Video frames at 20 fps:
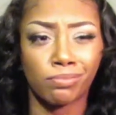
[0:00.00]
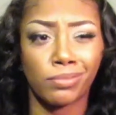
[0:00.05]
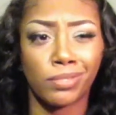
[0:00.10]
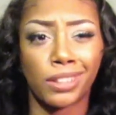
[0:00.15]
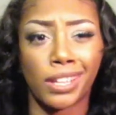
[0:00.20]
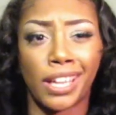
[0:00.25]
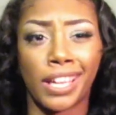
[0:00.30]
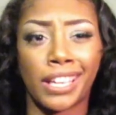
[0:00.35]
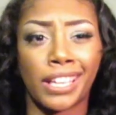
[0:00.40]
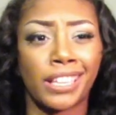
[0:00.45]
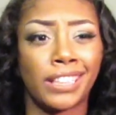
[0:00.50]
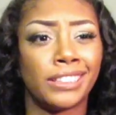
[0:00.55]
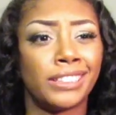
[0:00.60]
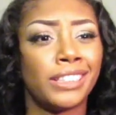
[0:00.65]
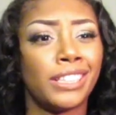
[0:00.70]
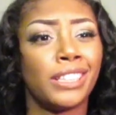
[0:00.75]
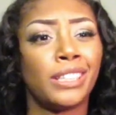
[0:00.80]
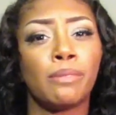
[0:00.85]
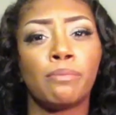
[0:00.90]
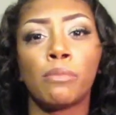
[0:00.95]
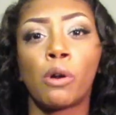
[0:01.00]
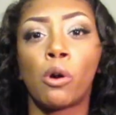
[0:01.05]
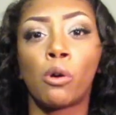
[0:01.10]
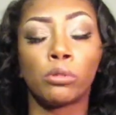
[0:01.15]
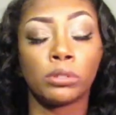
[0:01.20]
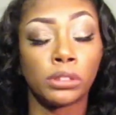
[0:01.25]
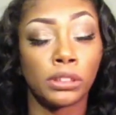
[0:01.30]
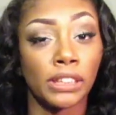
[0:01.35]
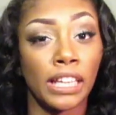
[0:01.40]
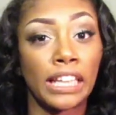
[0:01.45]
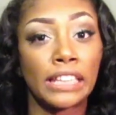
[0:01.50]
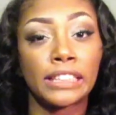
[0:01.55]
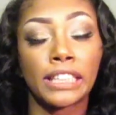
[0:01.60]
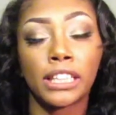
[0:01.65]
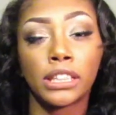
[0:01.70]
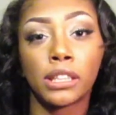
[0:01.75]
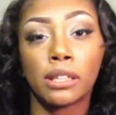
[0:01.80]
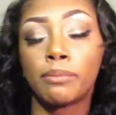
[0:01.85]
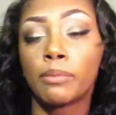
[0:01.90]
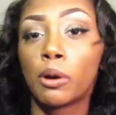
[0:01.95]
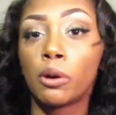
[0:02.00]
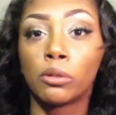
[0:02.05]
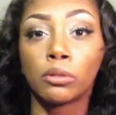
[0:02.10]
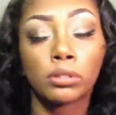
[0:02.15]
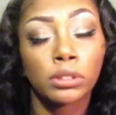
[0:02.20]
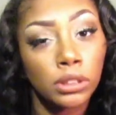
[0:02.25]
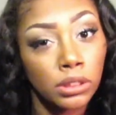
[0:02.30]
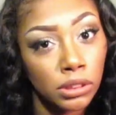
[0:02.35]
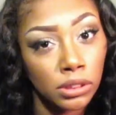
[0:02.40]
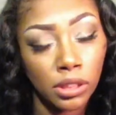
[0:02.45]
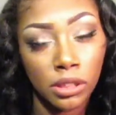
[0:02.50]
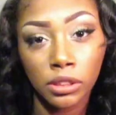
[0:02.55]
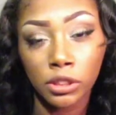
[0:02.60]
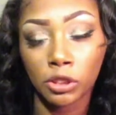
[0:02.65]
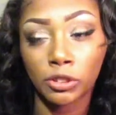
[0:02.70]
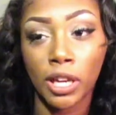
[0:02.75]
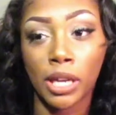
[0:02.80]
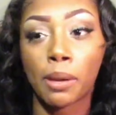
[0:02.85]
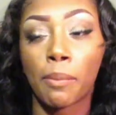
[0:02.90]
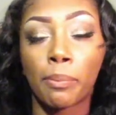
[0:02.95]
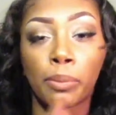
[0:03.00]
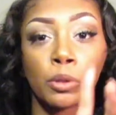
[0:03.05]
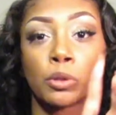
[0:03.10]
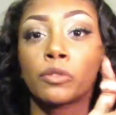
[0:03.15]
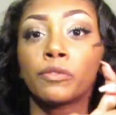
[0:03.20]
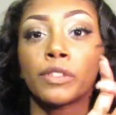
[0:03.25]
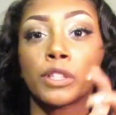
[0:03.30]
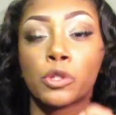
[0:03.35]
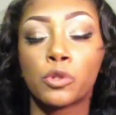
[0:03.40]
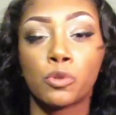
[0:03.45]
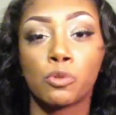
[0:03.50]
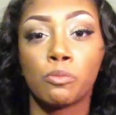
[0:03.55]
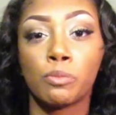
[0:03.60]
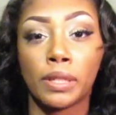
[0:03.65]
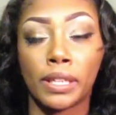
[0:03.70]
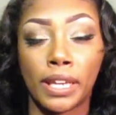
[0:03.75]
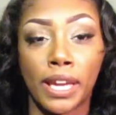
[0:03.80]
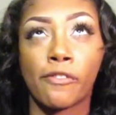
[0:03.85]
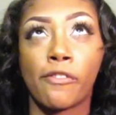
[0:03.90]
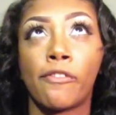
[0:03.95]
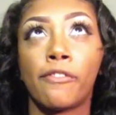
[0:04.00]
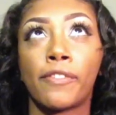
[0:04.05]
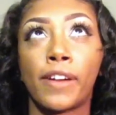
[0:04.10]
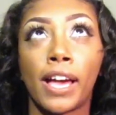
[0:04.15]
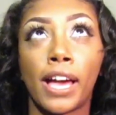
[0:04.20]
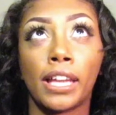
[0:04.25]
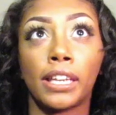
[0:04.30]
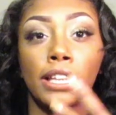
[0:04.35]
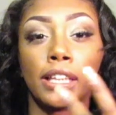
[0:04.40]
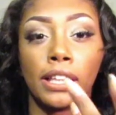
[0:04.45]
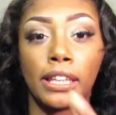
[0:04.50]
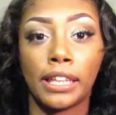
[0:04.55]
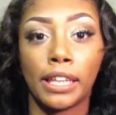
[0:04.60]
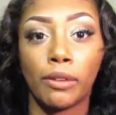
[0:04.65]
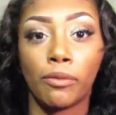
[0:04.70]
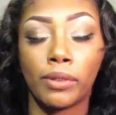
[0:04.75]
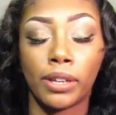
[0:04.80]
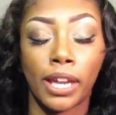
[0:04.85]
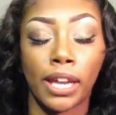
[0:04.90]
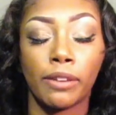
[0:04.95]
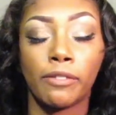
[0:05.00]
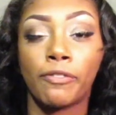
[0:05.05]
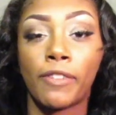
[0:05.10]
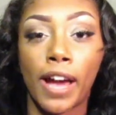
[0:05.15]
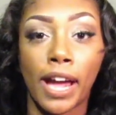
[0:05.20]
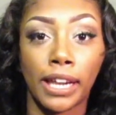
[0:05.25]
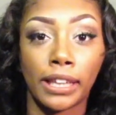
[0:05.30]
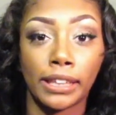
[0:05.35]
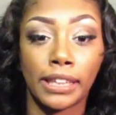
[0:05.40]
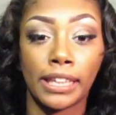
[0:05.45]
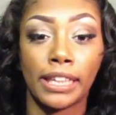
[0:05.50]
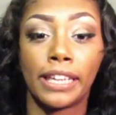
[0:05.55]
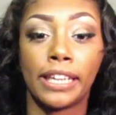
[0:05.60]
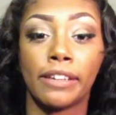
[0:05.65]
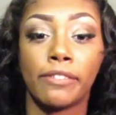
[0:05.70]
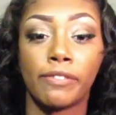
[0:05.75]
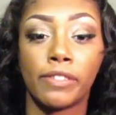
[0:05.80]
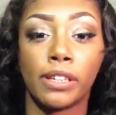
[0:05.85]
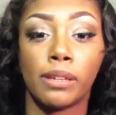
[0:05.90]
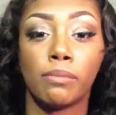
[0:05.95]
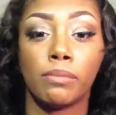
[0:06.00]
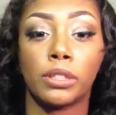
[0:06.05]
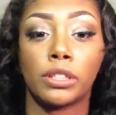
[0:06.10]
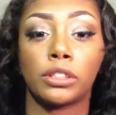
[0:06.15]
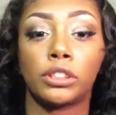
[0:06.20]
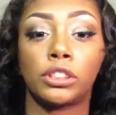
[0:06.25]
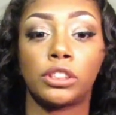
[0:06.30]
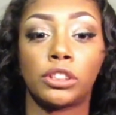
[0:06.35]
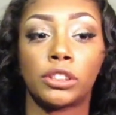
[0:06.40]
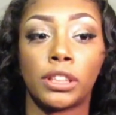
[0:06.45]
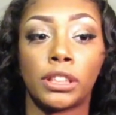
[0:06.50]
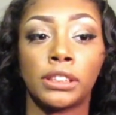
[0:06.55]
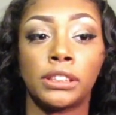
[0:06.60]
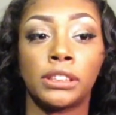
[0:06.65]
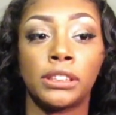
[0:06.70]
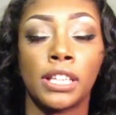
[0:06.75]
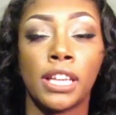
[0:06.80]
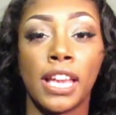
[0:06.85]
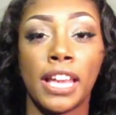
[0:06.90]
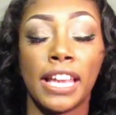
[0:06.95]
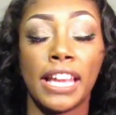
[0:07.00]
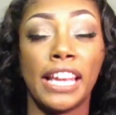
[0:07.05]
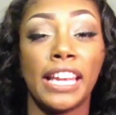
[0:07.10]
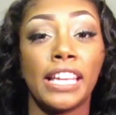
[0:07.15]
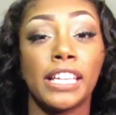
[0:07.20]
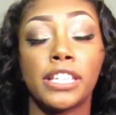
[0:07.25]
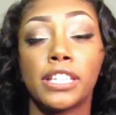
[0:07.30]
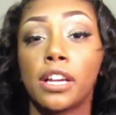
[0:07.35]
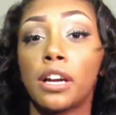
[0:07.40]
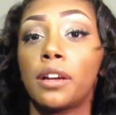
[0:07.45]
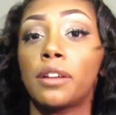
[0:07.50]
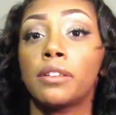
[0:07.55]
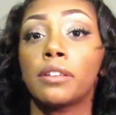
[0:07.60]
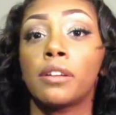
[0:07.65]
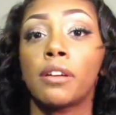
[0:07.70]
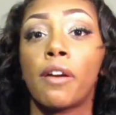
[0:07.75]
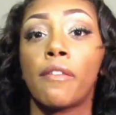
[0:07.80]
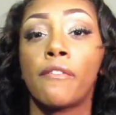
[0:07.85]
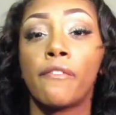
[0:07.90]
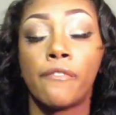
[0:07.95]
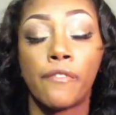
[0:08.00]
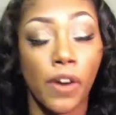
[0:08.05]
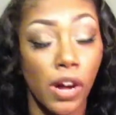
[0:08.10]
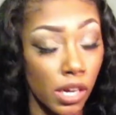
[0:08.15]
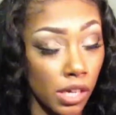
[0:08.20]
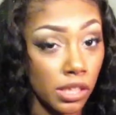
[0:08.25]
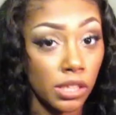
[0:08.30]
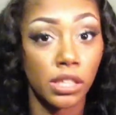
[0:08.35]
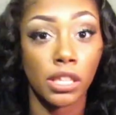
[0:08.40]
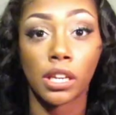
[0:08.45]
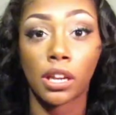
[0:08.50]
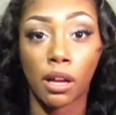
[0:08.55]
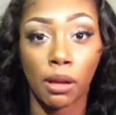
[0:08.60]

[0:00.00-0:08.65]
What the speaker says: Like, did the most. He did the most to try to prove it to me. And finally, when I finally give him this trust, he done it